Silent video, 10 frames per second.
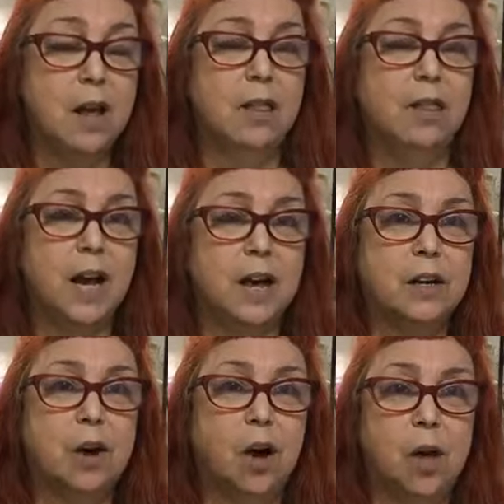
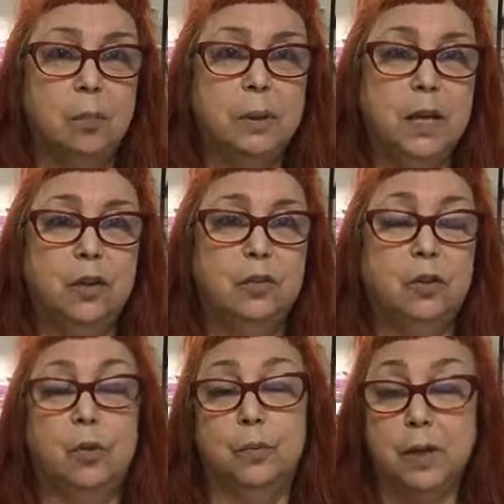That all plays
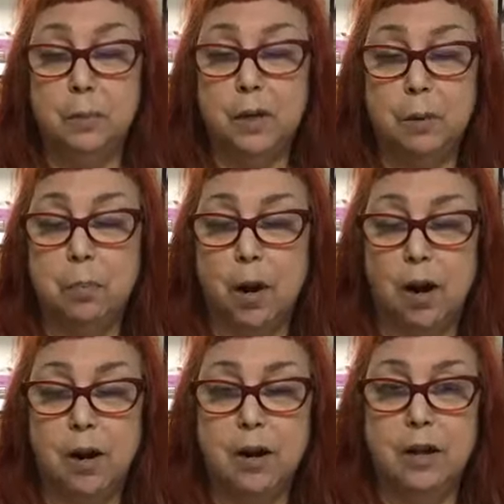a really big
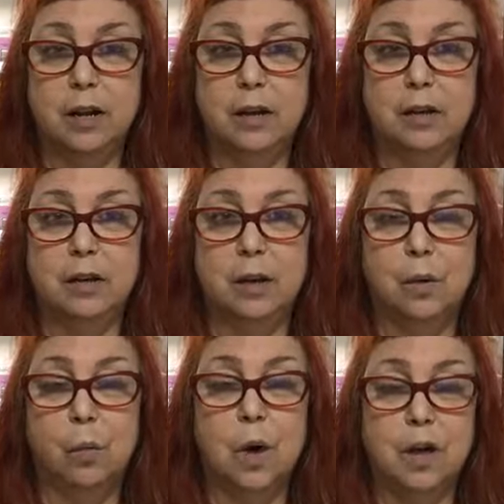part in
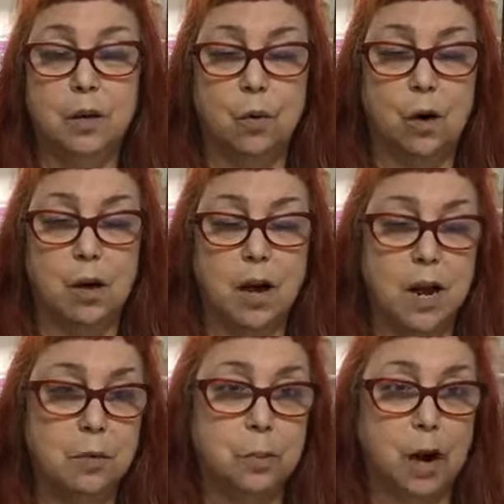what your
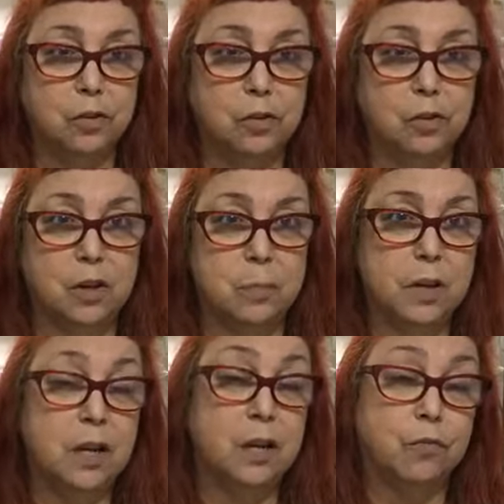end price is going to be.